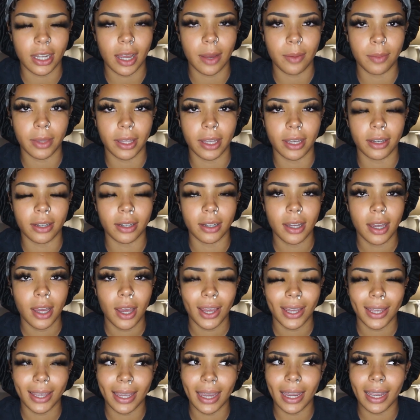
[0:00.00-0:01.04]
I'm like
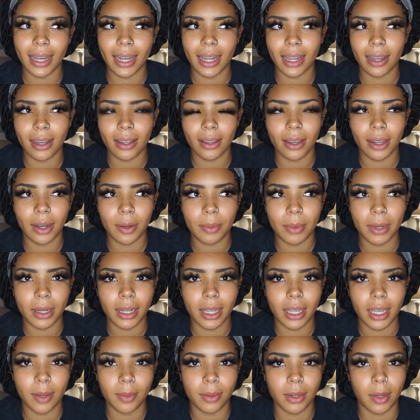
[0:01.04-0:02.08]
gaining a lot of
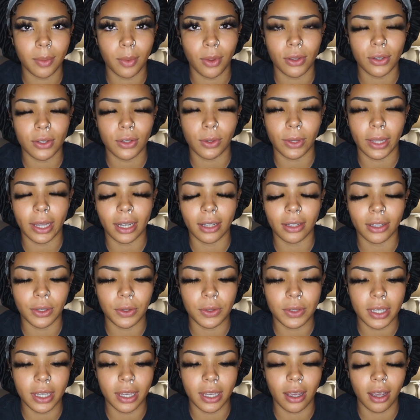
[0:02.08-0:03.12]
money, but I'm also like
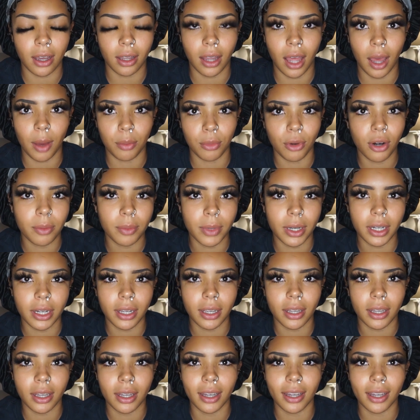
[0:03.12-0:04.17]
losing a lot more money.